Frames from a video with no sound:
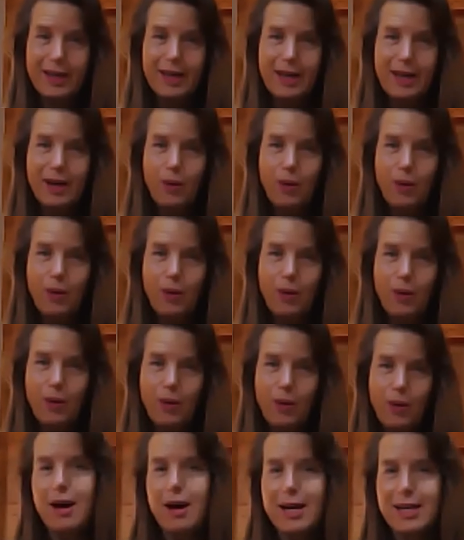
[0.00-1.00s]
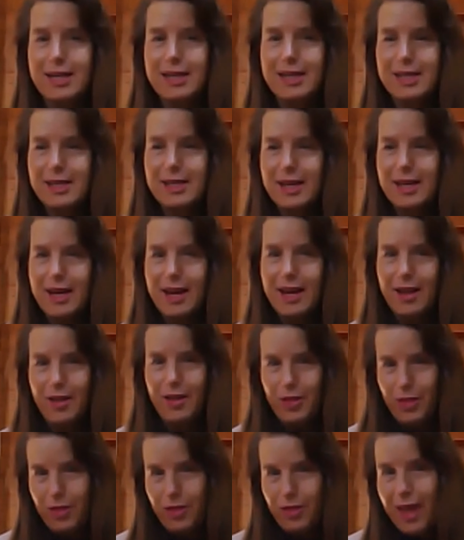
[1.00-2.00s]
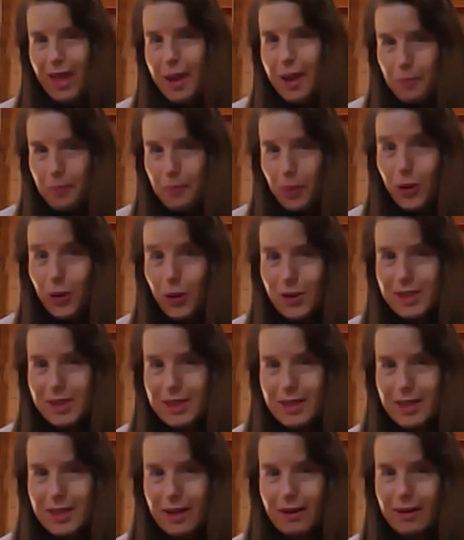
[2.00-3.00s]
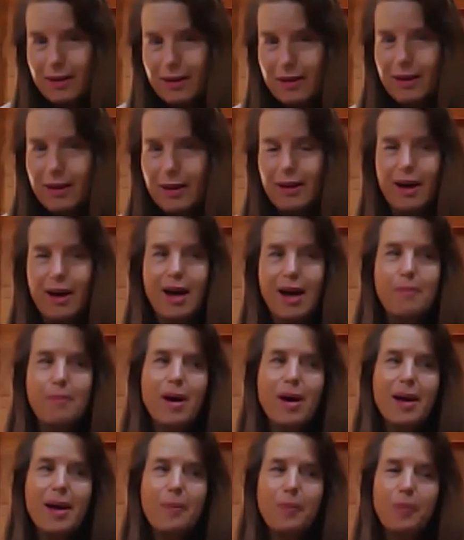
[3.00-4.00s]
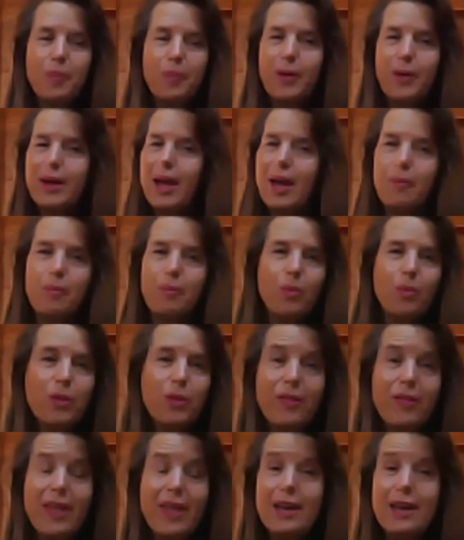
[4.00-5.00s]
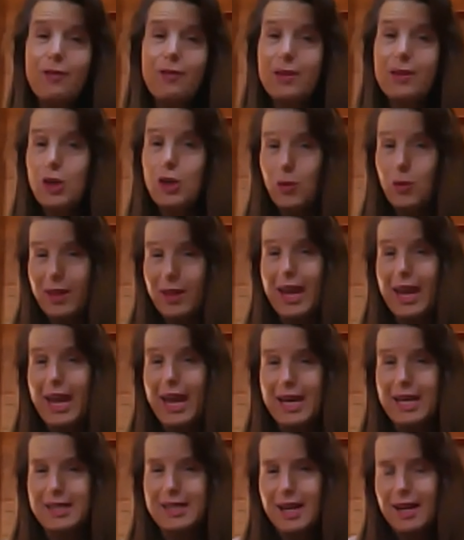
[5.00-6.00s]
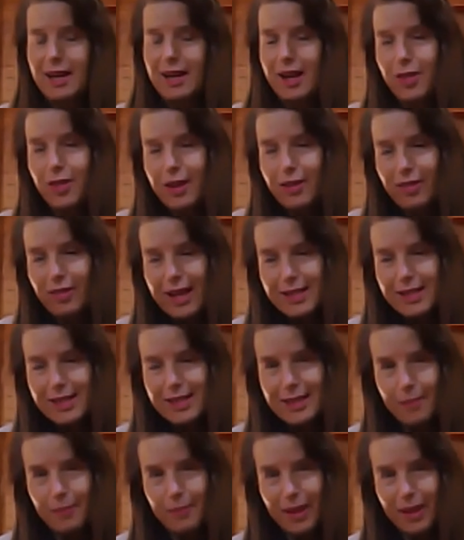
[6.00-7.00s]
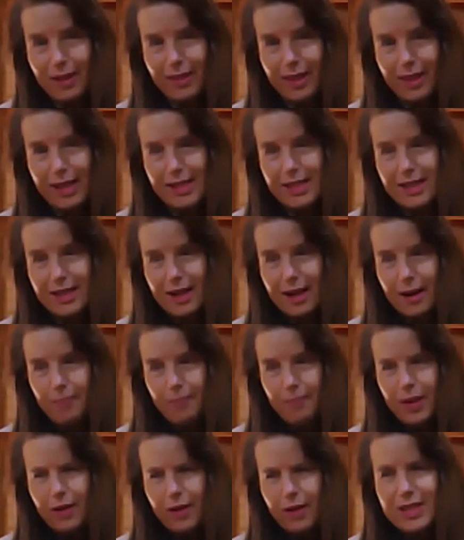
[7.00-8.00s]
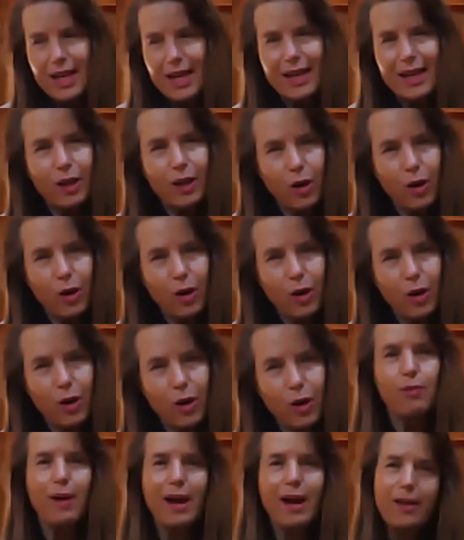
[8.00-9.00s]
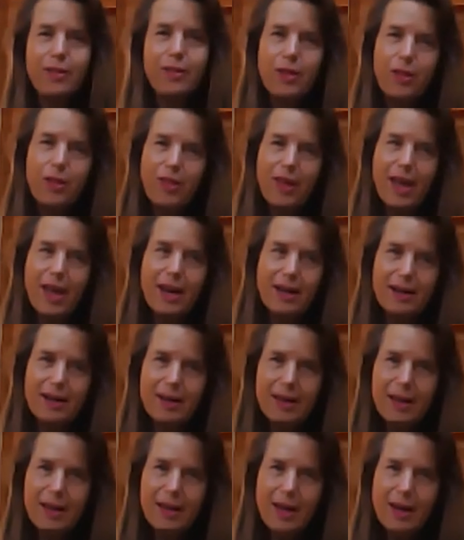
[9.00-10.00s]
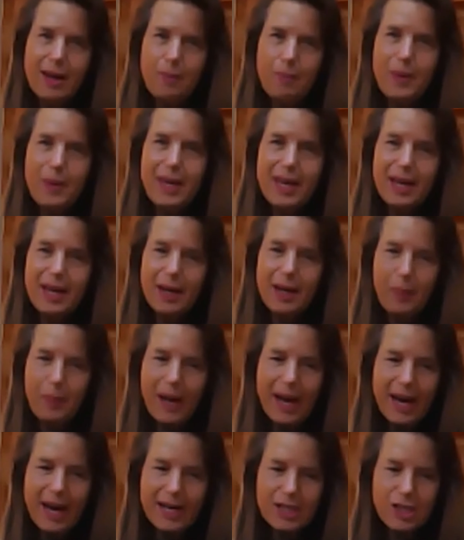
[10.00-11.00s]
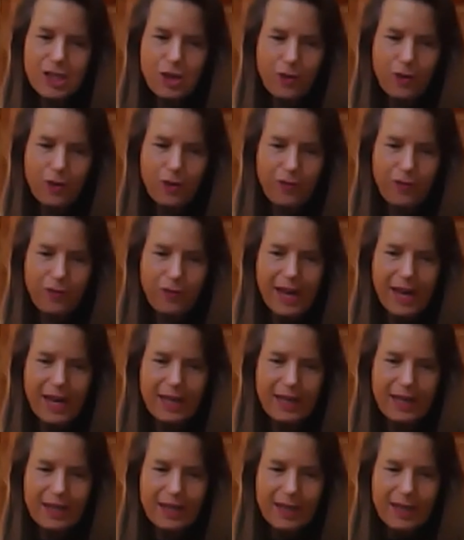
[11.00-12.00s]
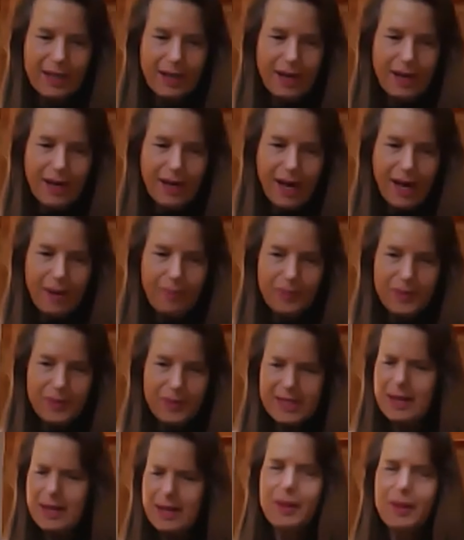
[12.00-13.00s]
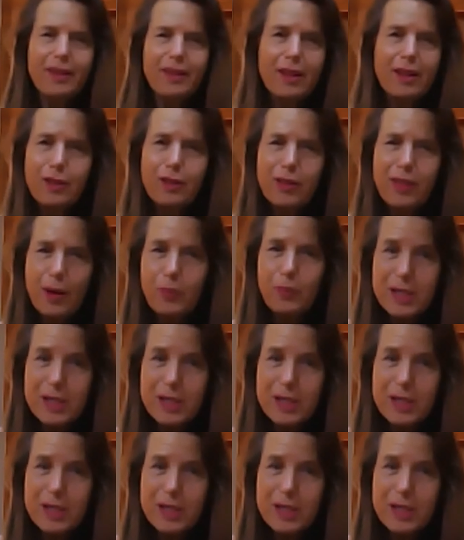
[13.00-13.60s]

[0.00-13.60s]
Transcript: what's behind that person, I might bring out more than they even knew they had. And I think that's something that I've done unconsciously rather than being part of something that was